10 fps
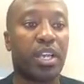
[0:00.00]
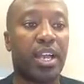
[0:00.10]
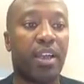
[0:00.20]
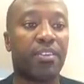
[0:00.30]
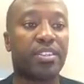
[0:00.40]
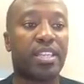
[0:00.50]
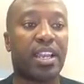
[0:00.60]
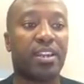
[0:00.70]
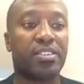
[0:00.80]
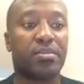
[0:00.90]
have a
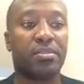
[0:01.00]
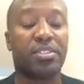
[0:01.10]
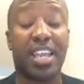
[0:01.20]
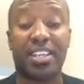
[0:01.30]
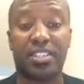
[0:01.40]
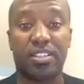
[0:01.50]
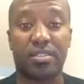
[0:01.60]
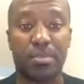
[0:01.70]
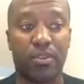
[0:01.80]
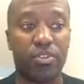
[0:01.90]
sexless
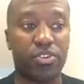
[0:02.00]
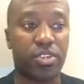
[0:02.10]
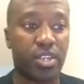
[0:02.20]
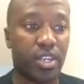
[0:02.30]
marriage,